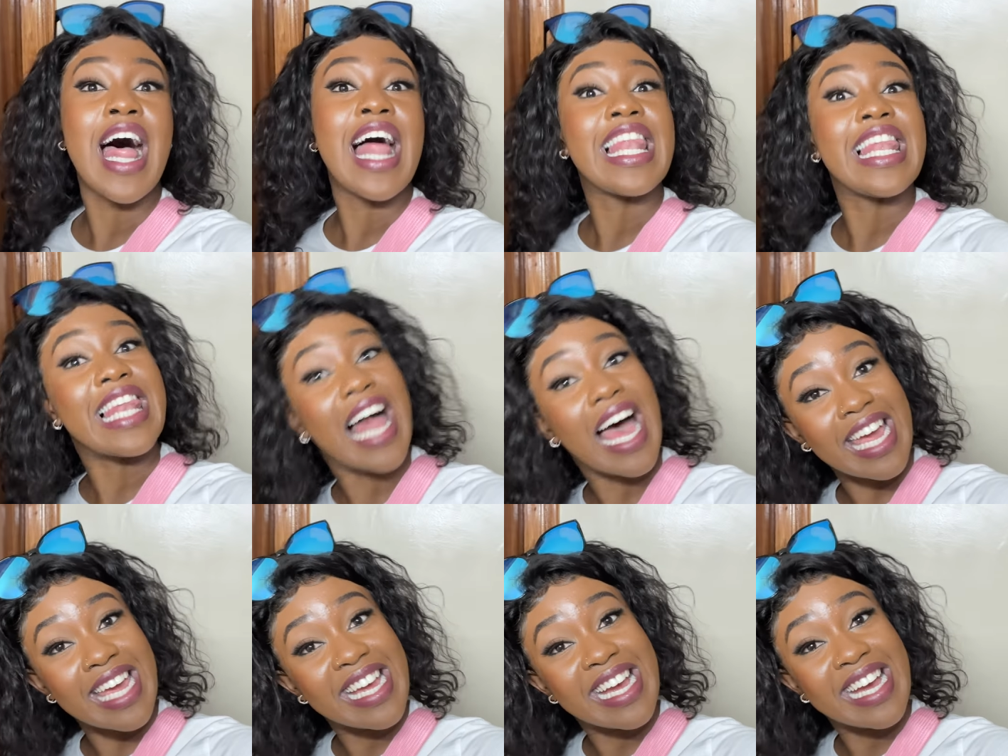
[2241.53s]

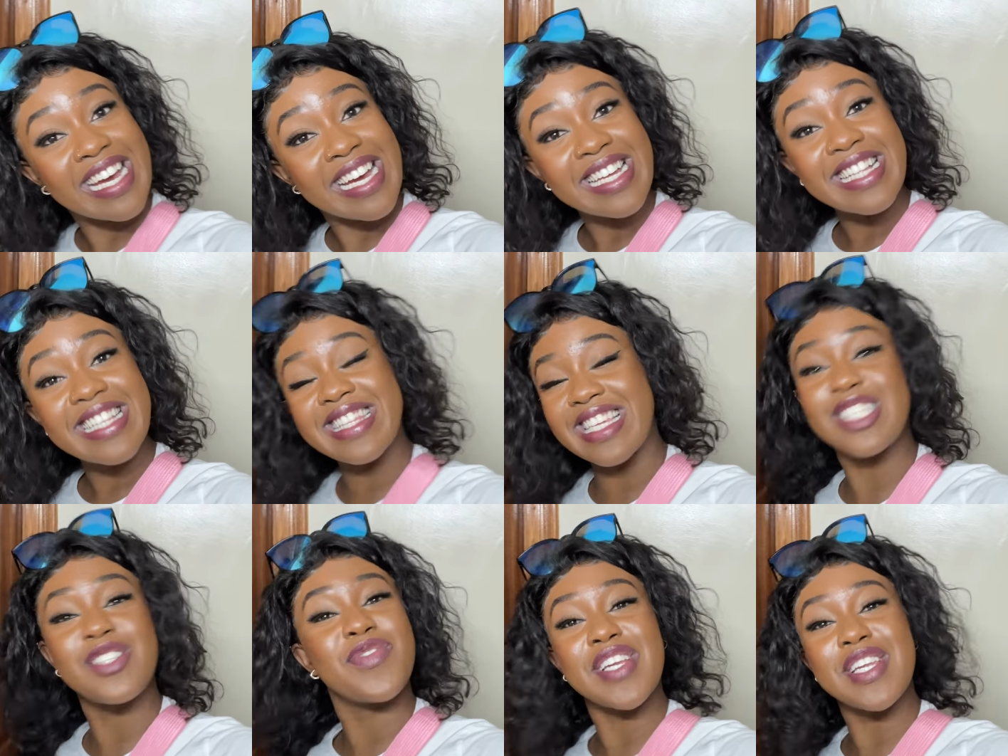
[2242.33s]
Like
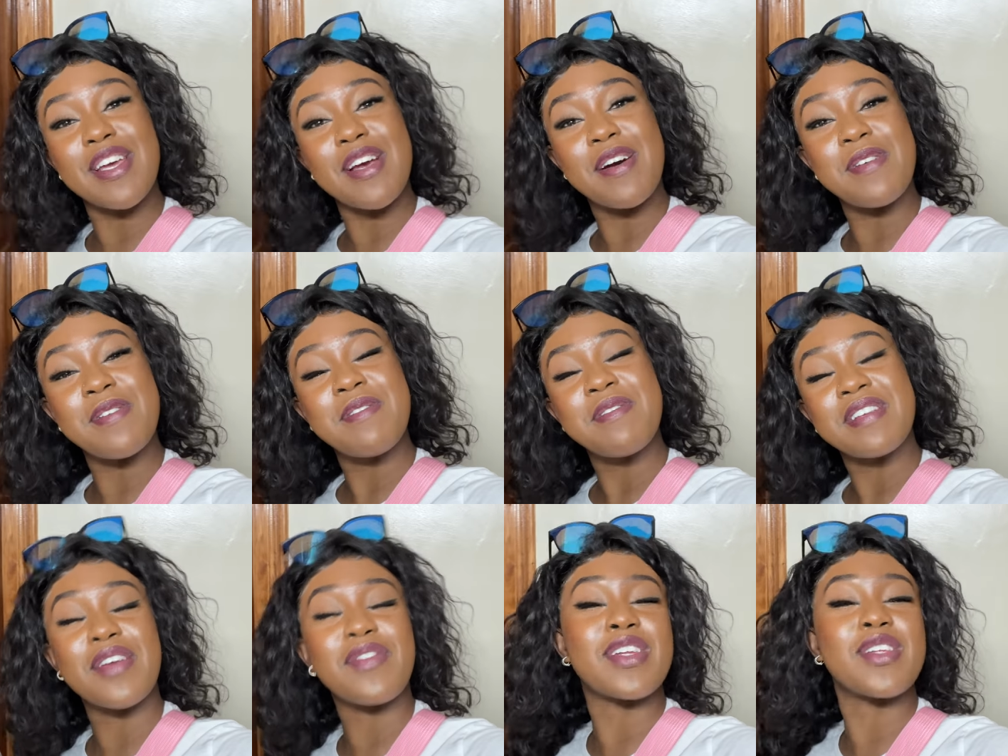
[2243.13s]
this video,
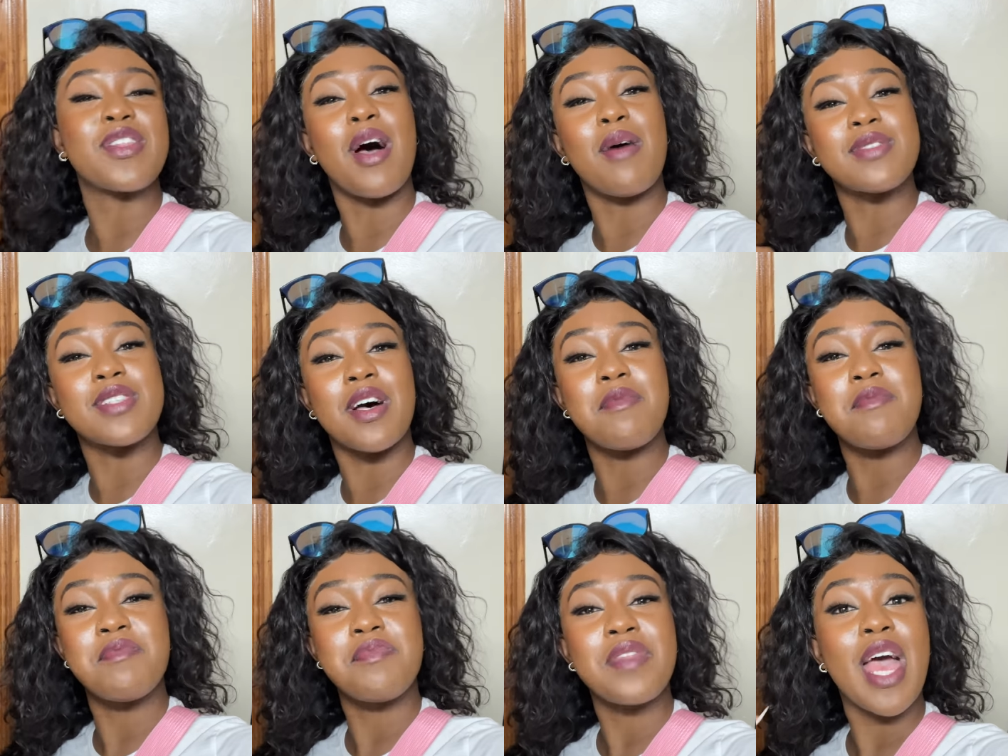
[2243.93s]
give it a thumbs up,